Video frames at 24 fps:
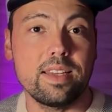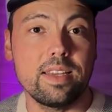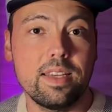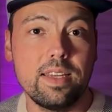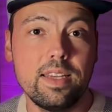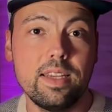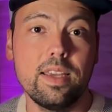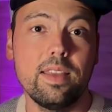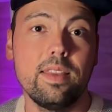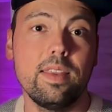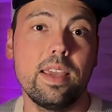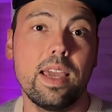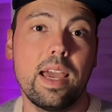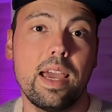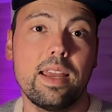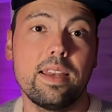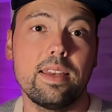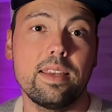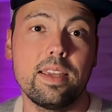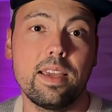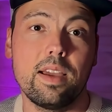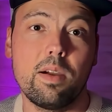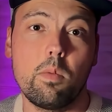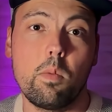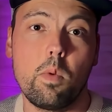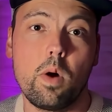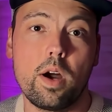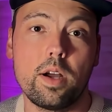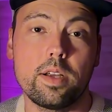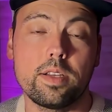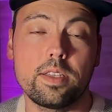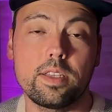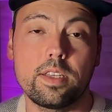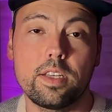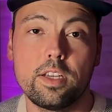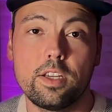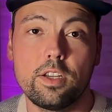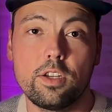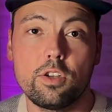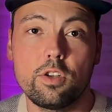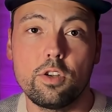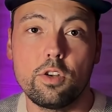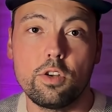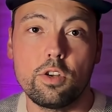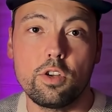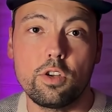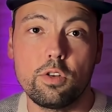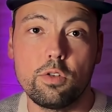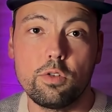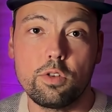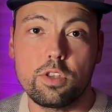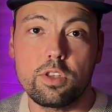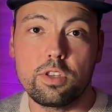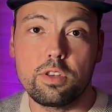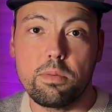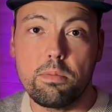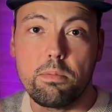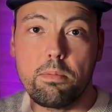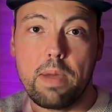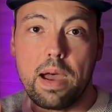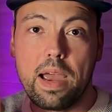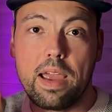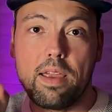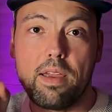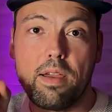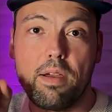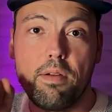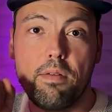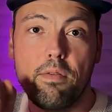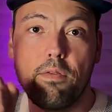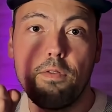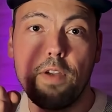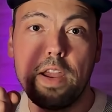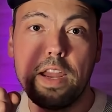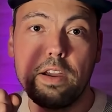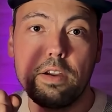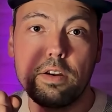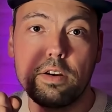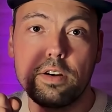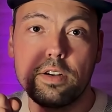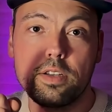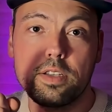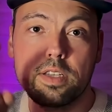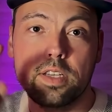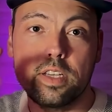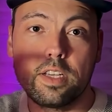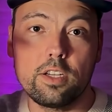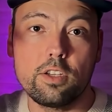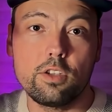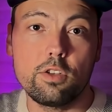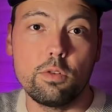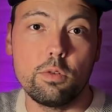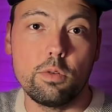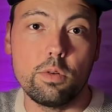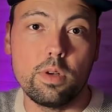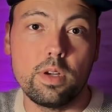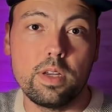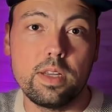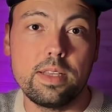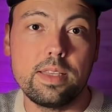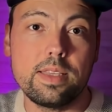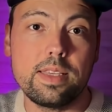here the idea was to use my fingers to